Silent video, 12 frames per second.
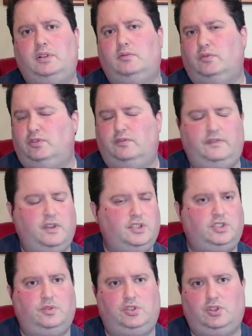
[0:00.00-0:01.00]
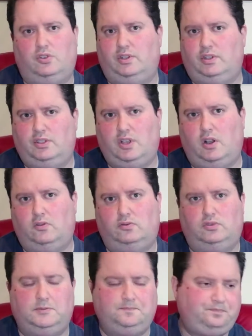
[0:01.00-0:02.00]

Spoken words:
When you first switch on, it's cold,